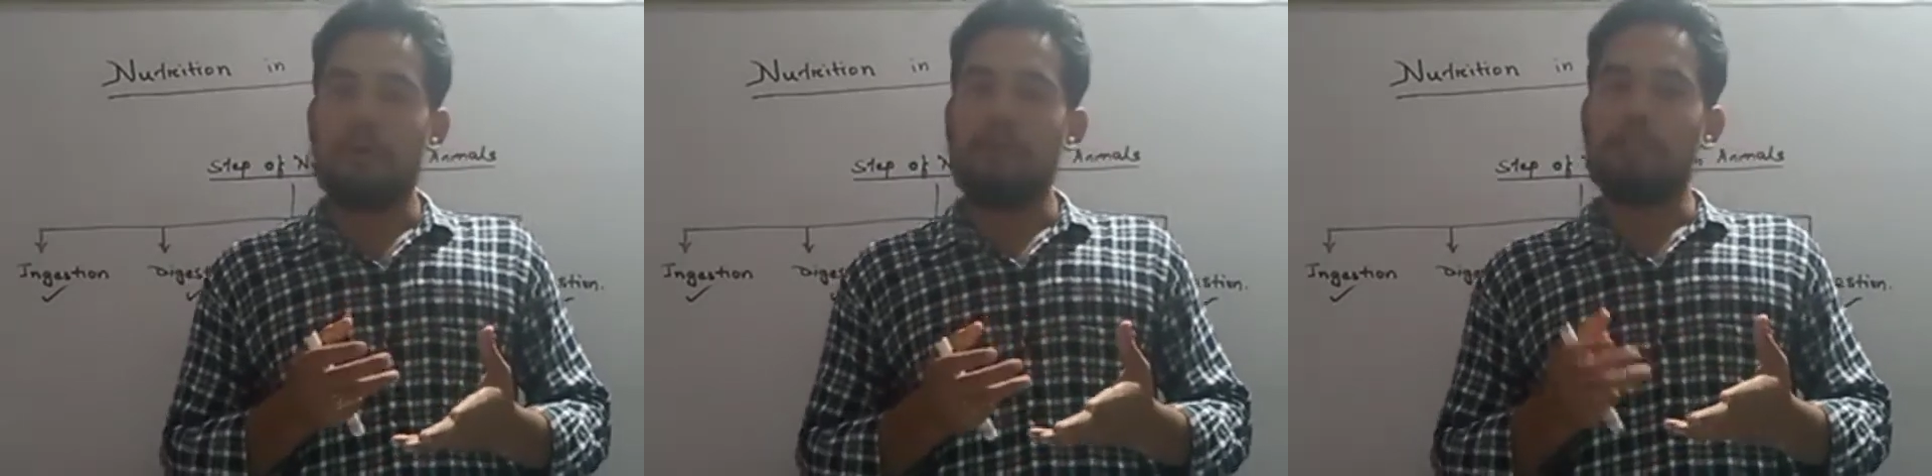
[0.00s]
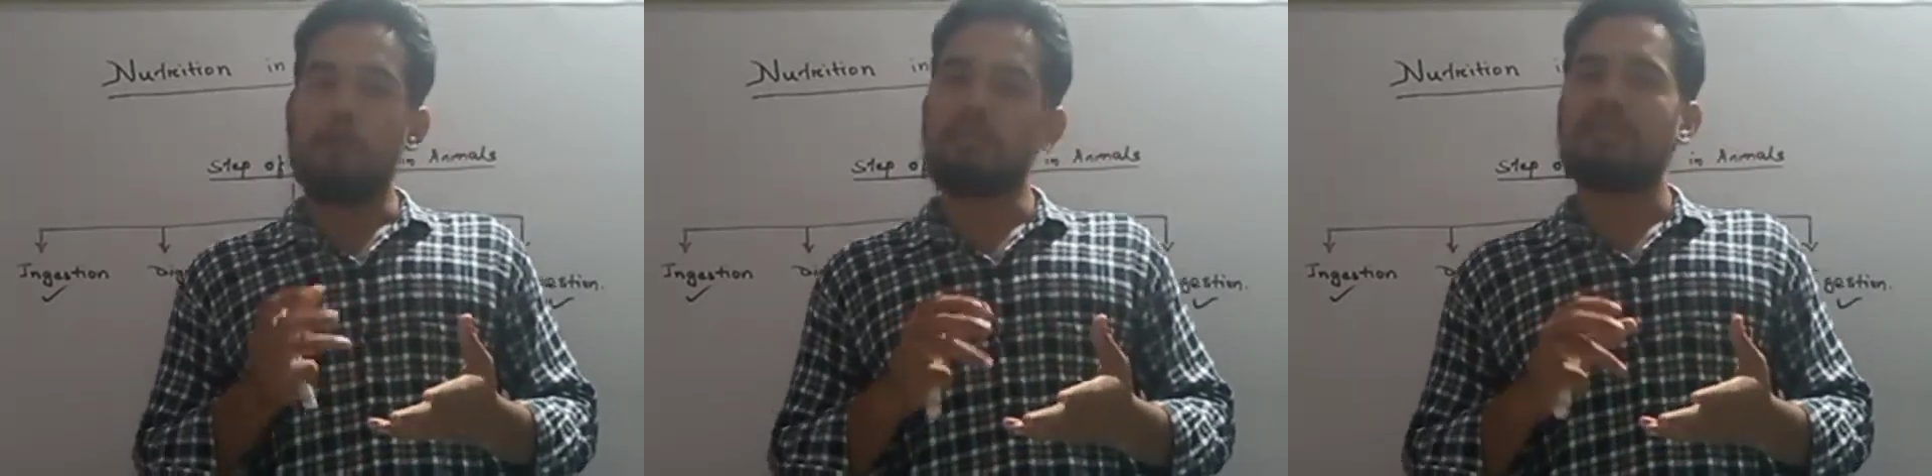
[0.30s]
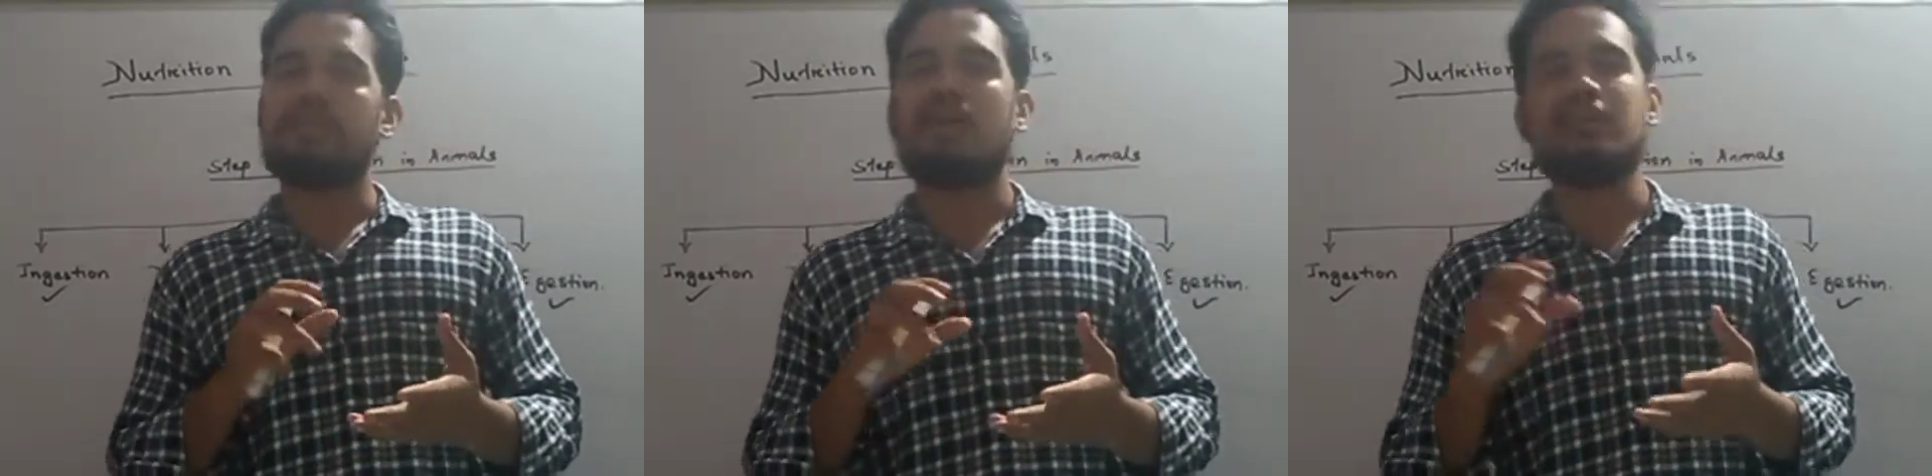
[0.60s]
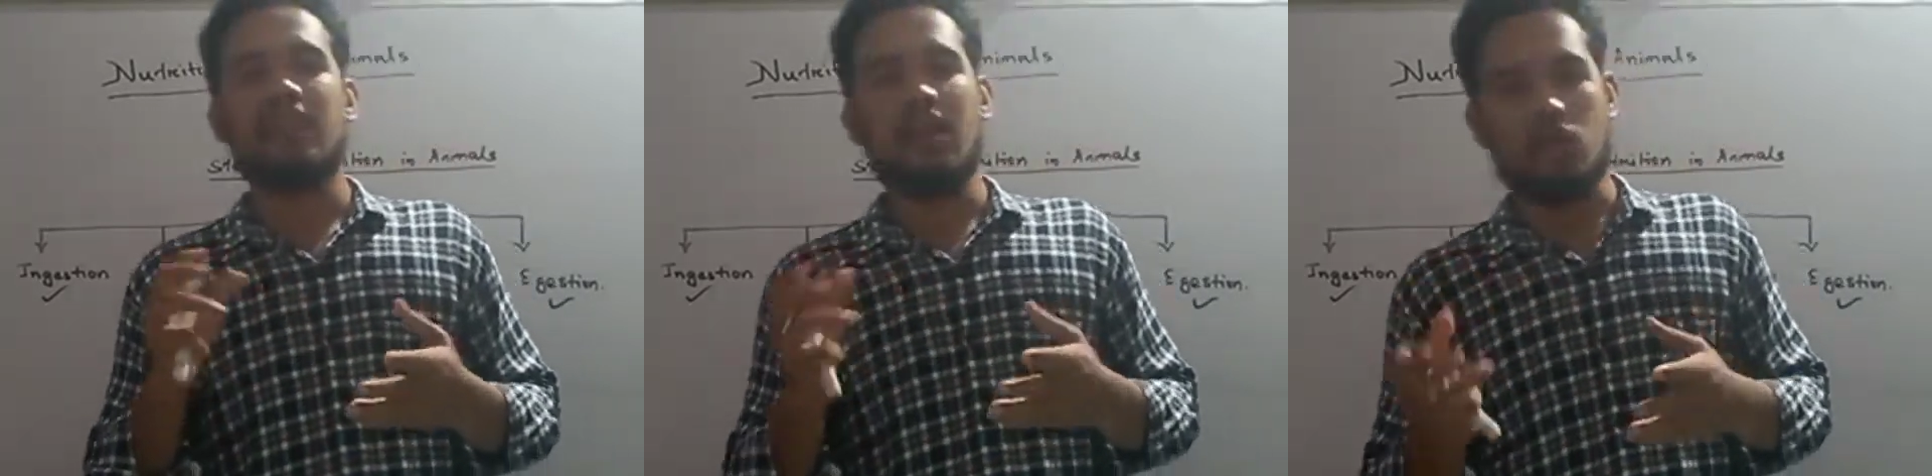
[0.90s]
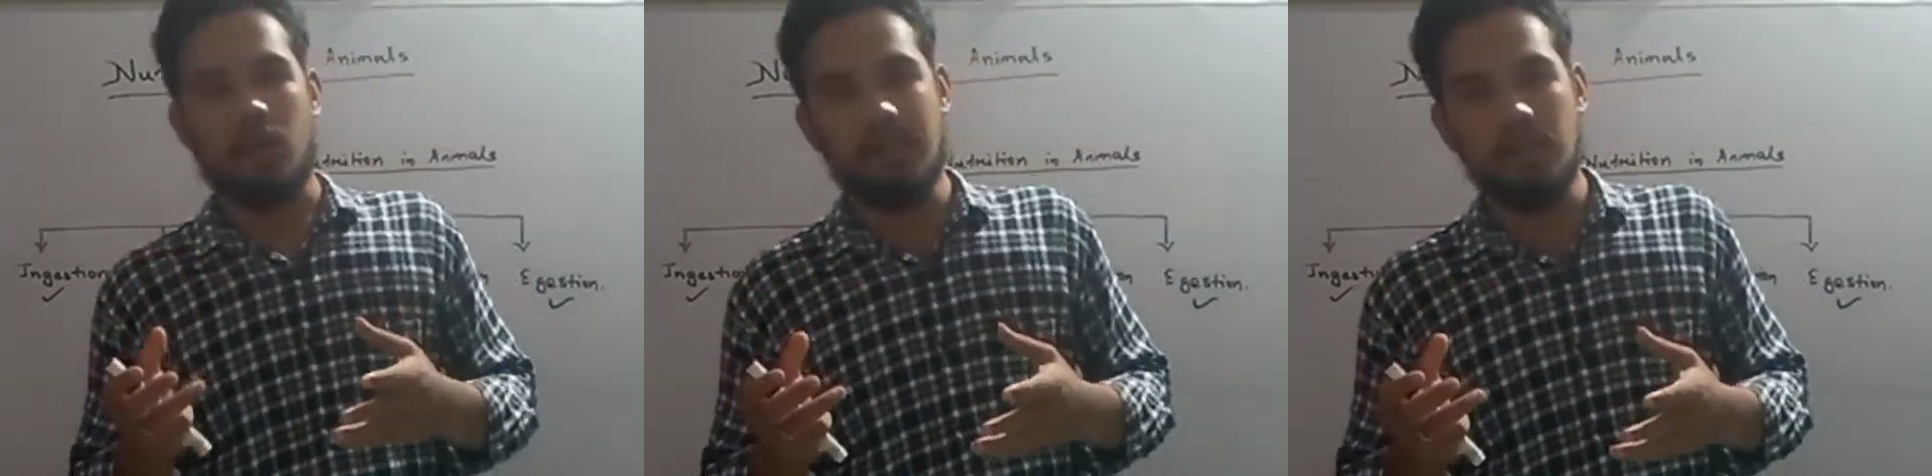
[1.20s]
both are single cell
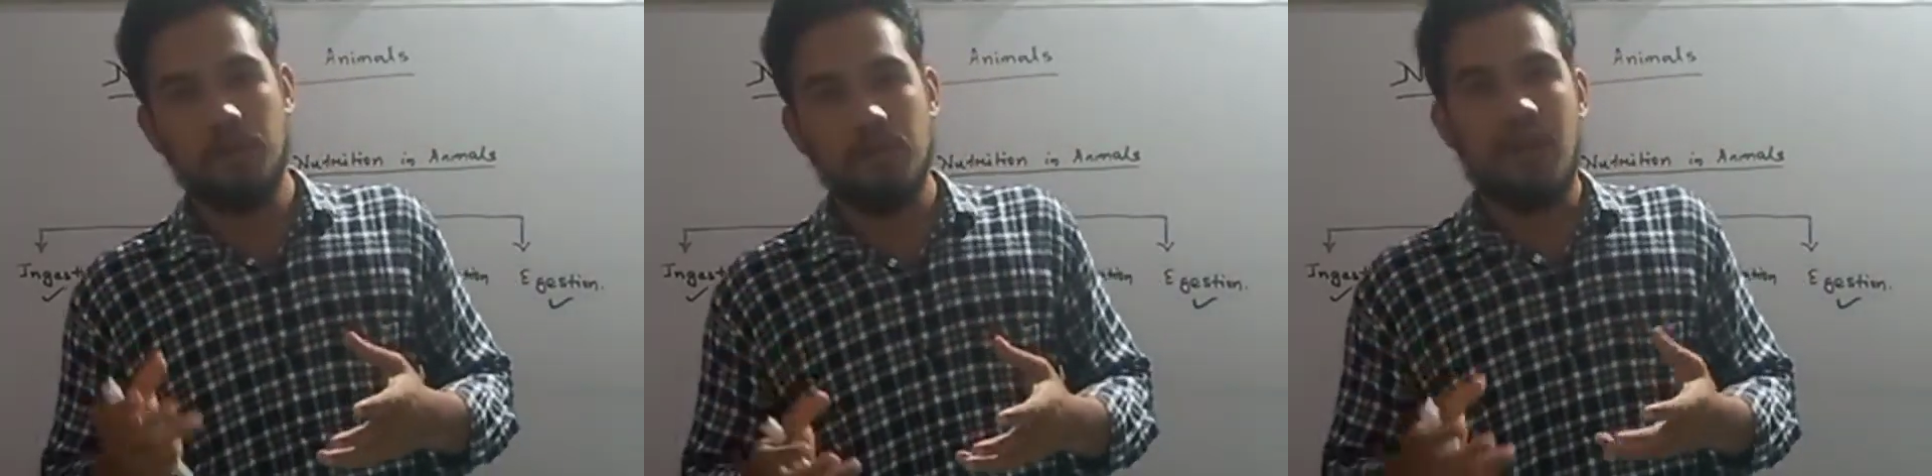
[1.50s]
organisms.